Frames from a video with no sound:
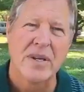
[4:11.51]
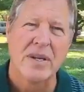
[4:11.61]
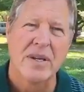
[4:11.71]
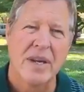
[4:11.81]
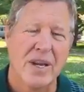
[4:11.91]

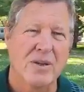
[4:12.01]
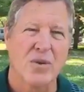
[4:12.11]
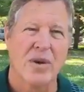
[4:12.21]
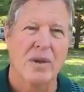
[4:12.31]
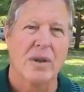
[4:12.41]
And he goes,
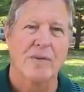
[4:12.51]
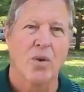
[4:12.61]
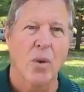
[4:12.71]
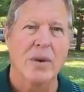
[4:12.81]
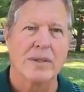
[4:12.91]
well, of
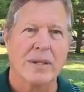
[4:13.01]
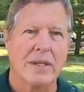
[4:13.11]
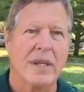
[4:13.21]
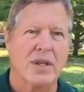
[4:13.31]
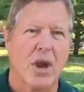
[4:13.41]
course.
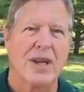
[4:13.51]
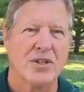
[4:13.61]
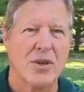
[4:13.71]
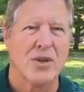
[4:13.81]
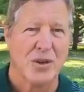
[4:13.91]
It costs
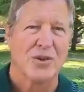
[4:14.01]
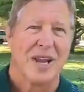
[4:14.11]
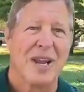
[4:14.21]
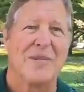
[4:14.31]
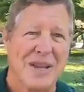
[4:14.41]
you. You're
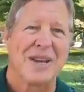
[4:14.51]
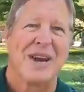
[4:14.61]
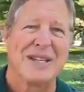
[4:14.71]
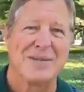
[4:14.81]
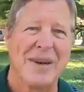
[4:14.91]
telling me it
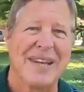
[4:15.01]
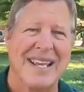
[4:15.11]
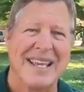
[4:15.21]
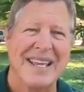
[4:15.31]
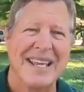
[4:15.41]
costs money.
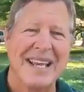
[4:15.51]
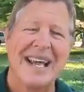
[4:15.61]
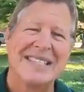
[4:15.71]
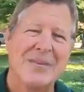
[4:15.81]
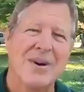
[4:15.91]
I
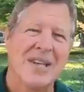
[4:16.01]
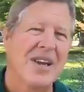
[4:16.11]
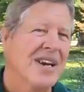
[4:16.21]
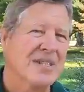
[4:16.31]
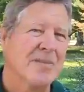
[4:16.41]
said, well, it
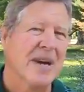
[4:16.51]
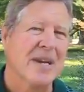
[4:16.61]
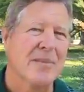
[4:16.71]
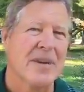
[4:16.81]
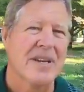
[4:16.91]
costs money,
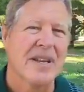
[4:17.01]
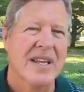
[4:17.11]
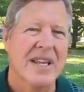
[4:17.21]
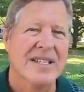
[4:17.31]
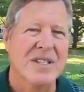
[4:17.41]
but
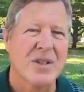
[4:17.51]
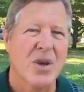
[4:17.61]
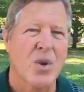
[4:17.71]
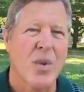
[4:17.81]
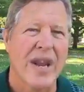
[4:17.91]
isn't there
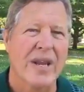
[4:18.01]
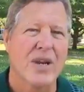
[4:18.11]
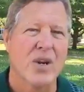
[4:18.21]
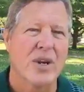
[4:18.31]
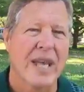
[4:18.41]
a way to
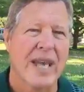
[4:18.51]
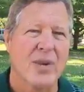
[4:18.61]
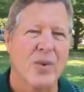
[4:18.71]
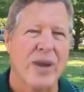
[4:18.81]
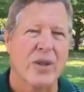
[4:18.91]
look at it
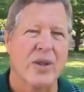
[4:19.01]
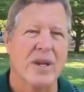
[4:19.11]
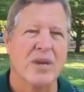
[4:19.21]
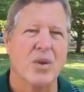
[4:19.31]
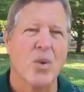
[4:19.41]
rather
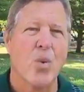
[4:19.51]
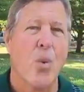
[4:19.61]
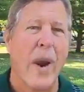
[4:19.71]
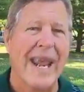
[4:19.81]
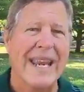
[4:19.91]
than
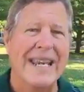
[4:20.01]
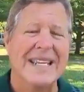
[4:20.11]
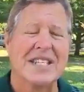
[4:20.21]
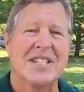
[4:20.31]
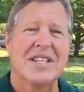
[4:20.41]
waiting to
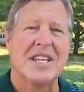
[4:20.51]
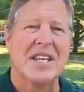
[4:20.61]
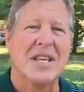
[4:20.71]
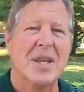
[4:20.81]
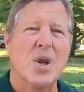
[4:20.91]

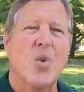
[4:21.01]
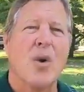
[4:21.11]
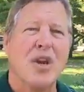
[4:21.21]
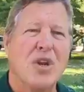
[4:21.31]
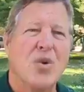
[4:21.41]
see
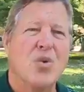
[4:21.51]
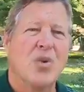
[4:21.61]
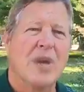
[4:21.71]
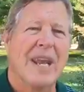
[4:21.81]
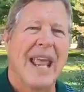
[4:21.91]
when you
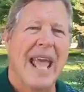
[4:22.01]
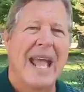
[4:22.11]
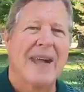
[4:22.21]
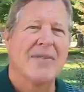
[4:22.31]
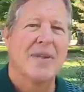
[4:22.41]
can
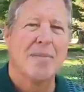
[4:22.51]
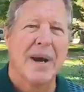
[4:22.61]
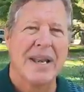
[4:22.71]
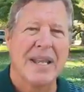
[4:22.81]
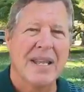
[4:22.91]
have the
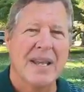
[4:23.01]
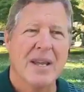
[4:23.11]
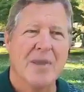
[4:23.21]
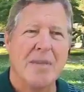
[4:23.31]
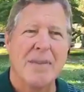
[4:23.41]
money?
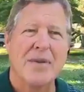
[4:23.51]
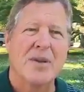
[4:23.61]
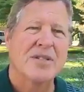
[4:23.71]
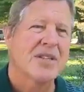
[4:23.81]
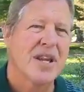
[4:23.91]
Maybe
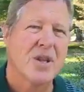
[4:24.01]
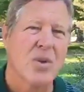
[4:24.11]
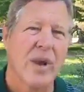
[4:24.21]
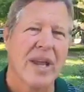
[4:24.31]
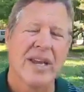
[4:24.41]
there's another
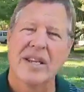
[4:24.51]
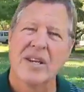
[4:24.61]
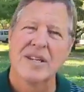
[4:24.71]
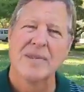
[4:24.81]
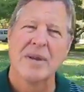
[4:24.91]
way. And he
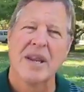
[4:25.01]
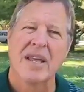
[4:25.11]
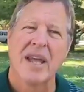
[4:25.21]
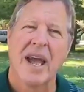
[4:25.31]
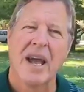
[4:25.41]
looked at me like,
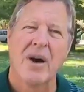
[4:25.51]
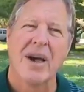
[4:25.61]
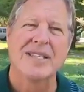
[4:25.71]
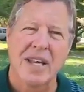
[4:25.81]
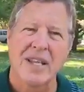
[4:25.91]
how? I
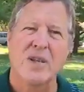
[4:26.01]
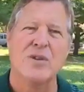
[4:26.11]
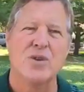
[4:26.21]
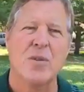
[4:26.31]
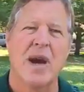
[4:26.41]
said, like, use
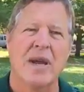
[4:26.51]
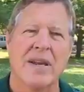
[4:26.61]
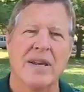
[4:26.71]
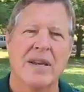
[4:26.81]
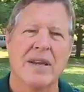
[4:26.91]
your
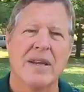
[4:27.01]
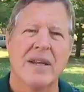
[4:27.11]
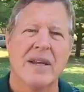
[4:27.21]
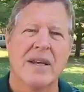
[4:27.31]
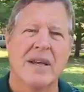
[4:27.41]

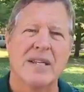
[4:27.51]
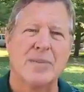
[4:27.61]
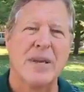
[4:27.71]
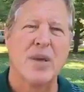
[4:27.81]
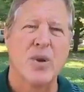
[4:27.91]
mind. Let's
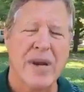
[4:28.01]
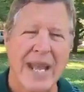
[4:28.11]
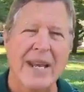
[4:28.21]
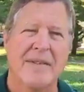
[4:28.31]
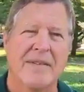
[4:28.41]
be
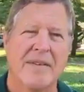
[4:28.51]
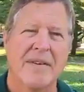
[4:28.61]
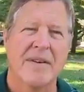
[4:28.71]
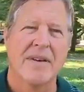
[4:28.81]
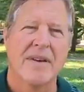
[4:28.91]
creative.
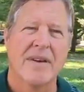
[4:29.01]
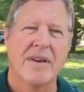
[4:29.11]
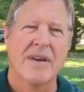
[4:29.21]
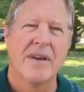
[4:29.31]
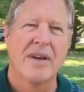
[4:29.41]

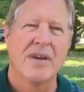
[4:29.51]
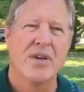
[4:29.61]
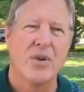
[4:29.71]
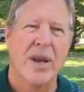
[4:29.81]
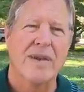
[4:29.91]
Do
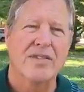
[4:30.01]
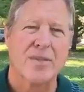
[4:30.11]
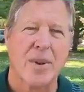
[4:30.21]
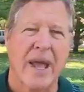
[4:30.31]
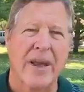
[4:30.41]
you have
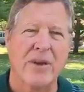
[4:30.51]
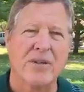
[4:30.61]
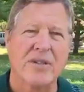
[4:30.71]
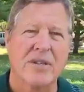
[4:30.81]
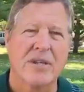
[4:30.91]

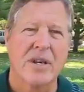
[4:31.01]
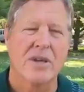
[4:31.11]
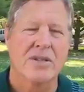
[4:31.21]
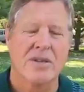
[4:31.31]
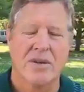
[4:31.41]
suppliers? He
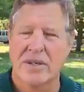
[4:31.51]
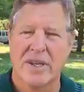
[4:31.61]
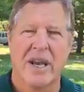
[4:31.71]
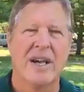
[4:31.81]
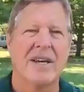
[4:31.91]
goes, oh,
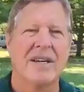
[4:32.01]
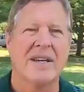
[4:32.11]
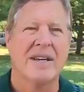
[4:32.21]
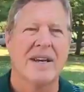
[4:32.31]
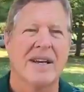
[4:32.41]
yeah.
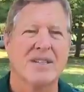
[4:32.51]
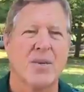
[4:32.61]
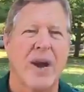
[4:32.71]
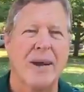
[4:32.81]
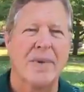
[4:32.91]
I said,
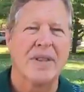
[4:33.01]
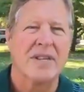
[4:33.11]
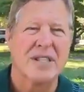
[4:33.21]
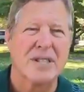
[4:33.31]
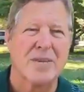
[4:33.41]
well, how about
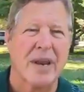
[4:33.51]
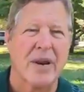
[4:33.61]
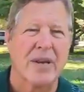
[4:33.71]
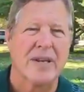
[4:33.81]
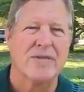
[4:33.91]
this
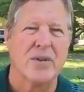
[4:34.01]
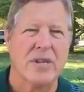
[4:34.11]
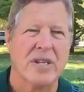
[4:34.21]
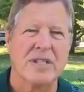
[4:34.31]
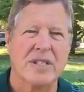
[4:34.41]
supplier gives you
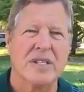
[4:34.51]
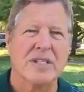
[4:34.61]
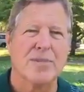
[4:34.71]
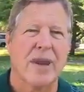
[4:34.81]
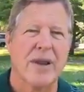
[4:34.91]
this
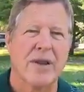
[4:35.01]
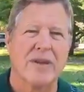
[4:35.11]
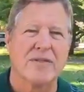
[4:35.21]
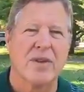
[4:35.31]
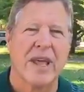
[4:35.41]
supplier
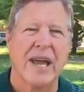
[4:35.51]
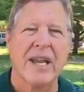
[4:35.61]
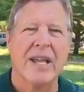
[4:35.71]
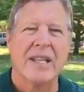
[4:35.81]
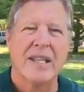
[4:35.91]
gives you that,
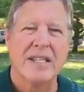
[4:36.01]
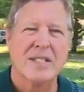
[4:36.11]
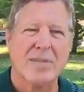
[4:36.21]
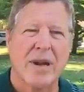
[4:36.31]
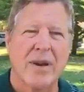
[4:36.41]
this
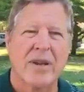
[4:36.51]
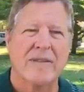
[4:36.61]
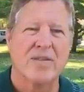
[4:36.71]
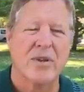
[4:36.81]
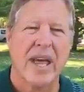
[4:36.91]
supplier
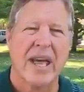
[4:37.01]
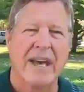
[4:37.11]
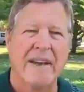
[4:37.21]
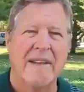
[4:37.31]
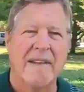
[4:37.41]
gives you
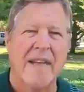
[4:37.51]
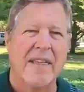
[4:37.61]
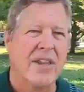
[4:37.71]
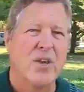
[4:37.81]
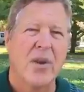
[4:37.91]
that,
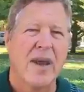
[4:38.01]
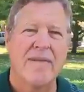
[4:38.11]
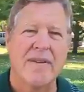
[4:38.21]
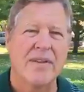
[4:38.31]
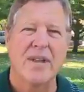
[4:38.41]
and then you have
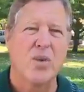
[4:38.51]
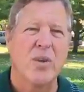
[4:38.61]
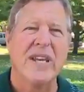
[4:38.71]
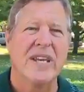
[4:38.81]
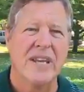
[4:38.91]
everything
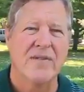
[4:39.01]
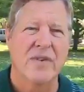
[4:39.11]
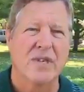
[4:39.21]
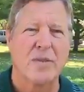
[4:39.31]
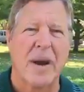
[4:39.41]
we need for
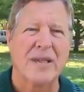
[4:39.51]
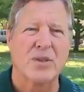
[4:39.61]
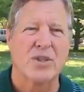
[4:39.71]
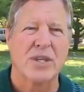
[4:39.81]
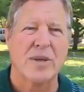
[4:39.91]
the
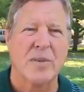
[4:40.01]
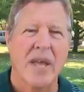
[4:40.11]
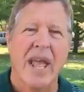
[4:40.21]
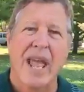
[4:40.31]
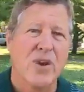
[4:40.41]
sponsorship,
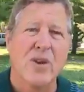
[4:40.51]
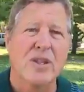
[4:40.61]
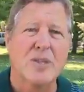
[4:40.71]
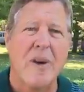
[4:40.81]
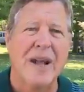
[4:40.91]
and you're the
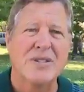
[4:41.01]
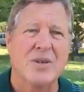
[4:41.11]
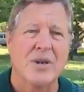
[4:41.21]
sponsor.